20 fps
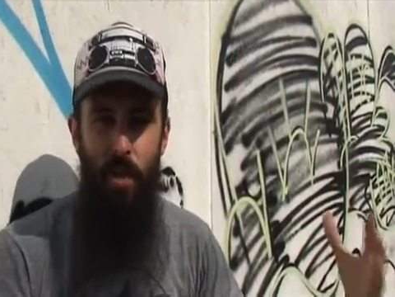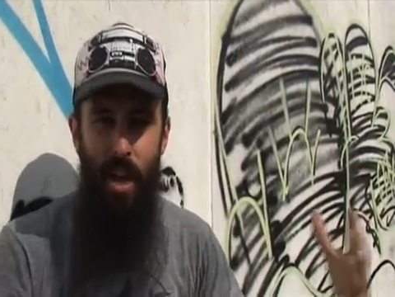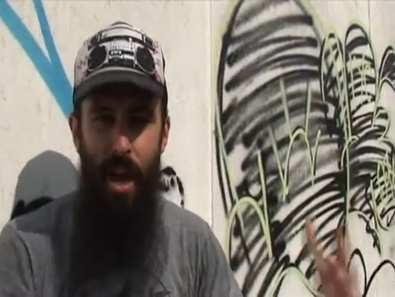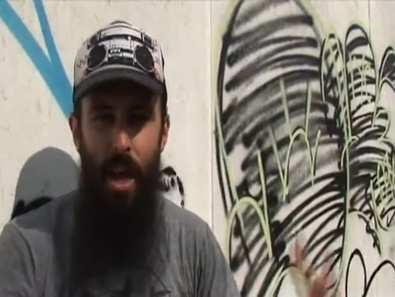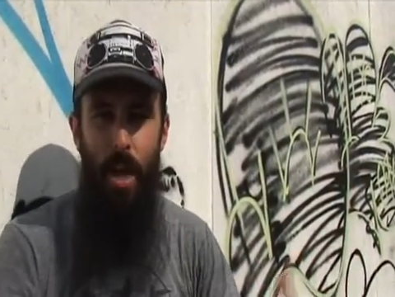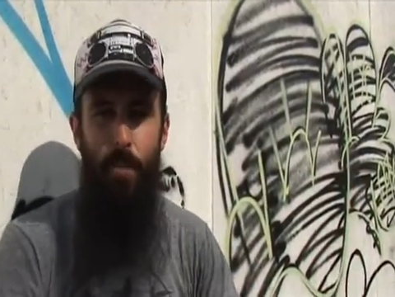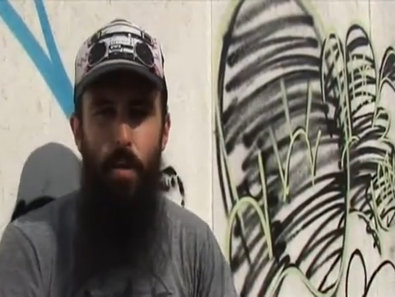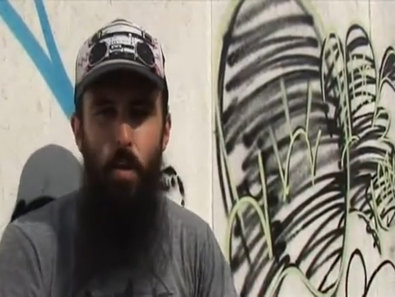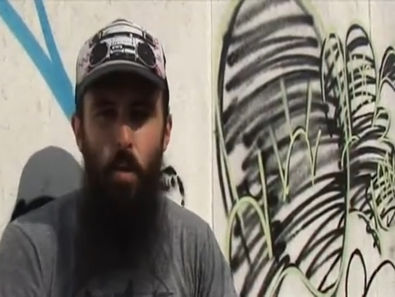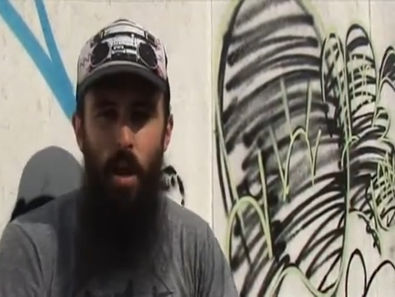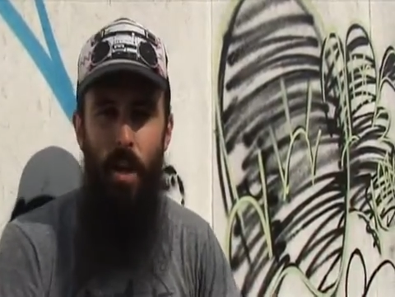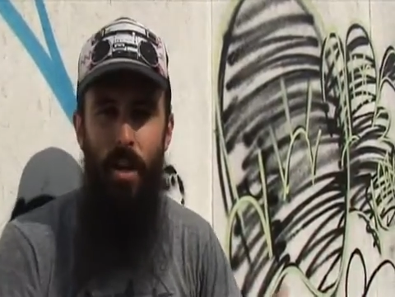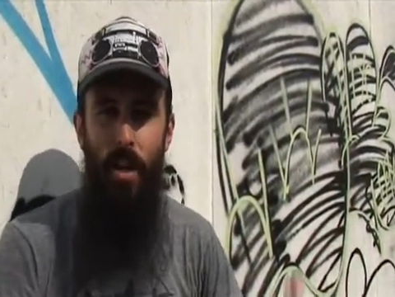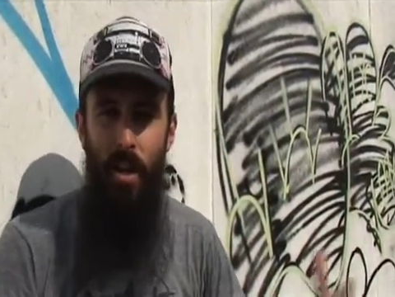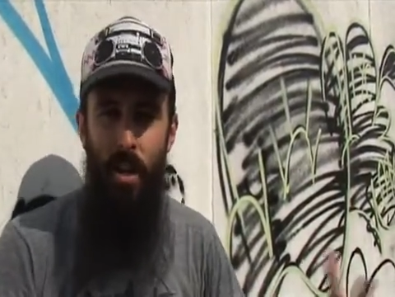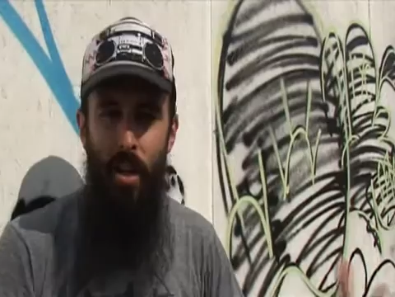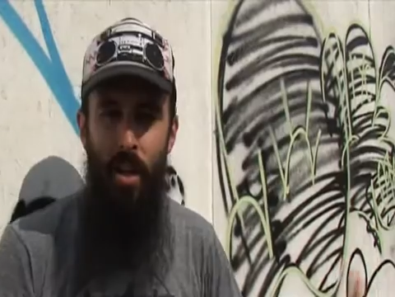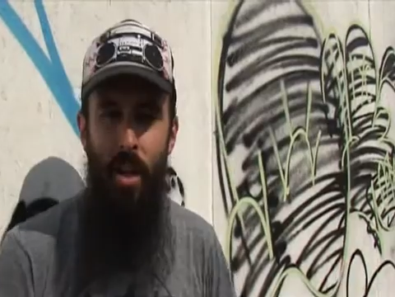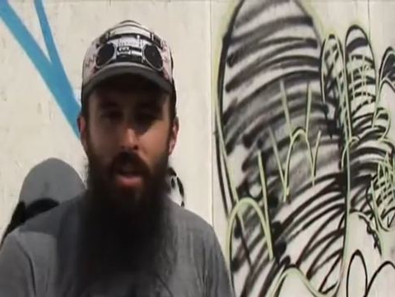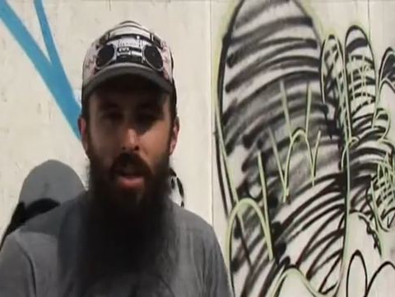It can be one
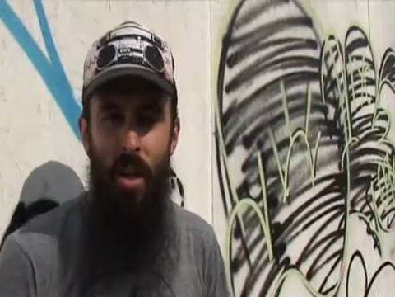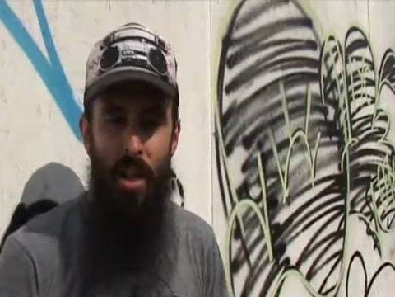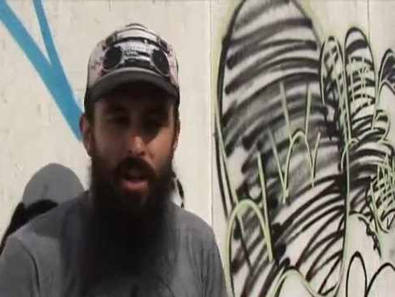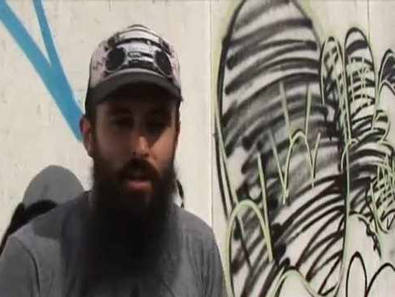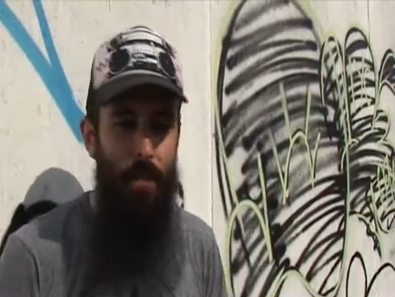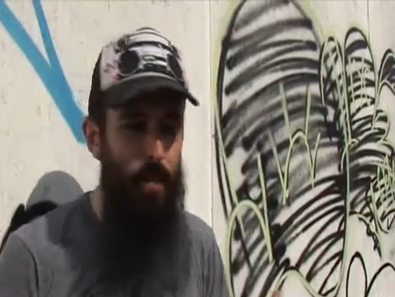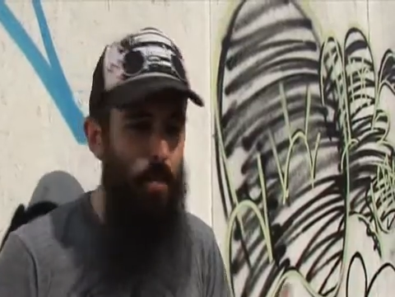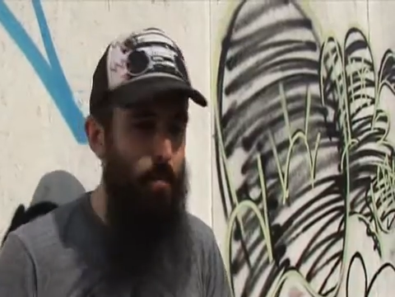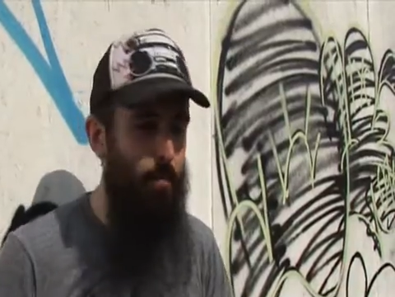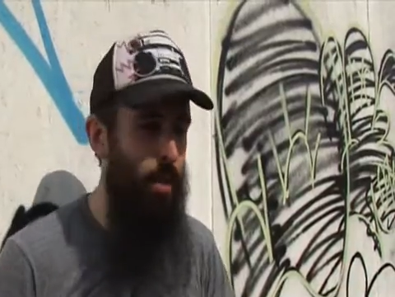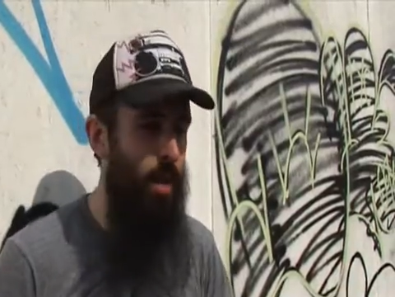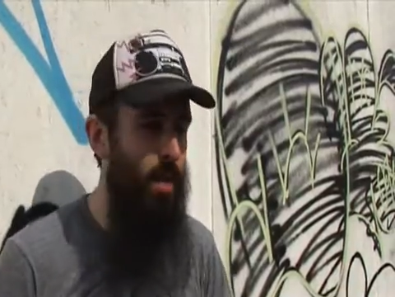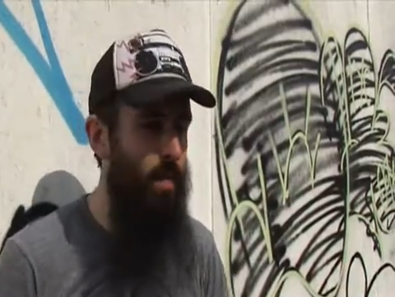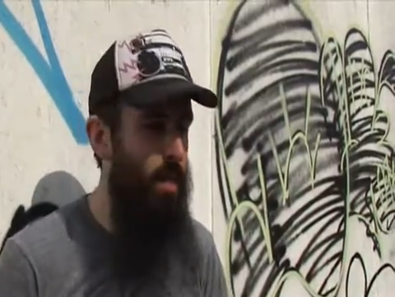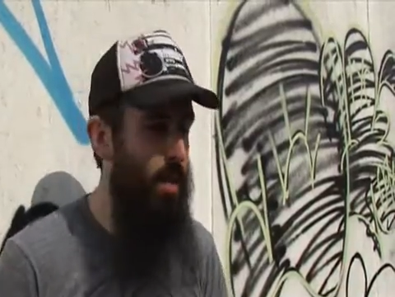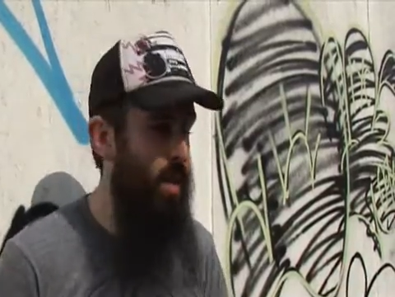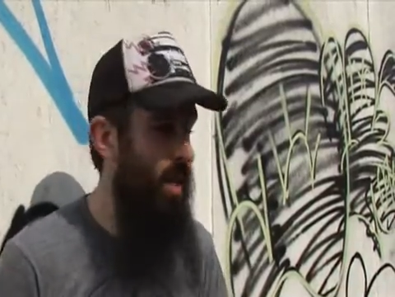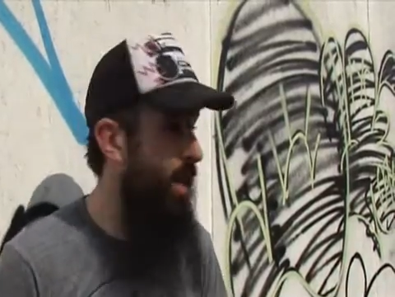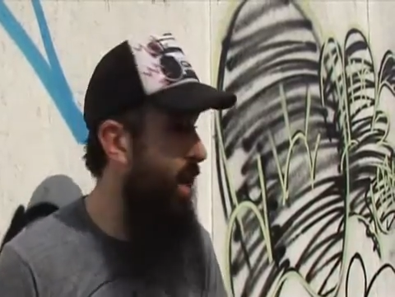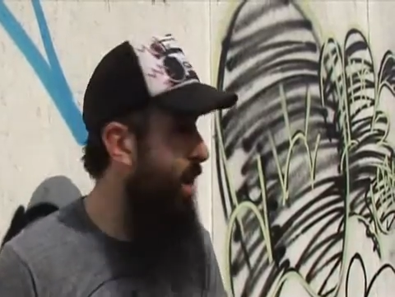living, breathing
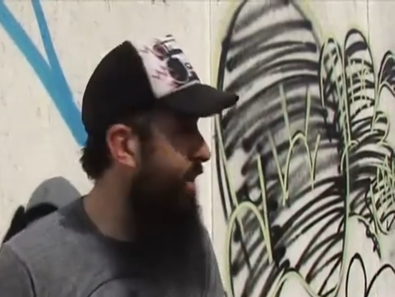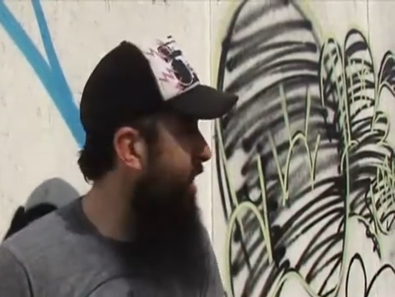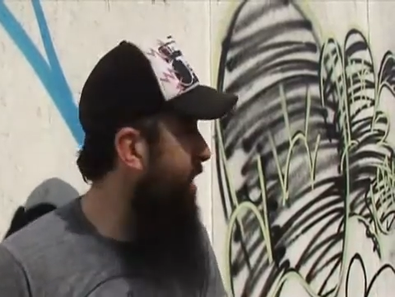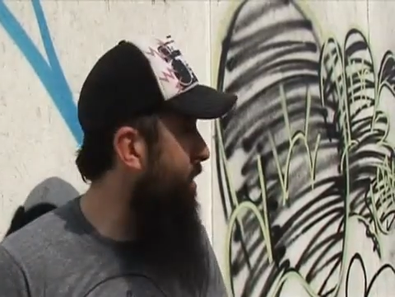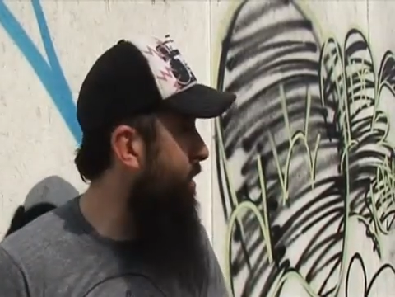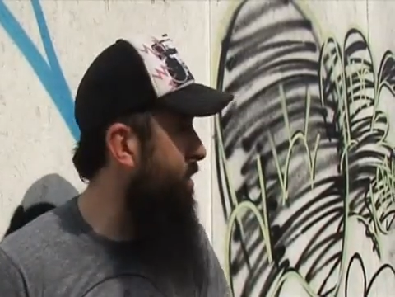thing. And then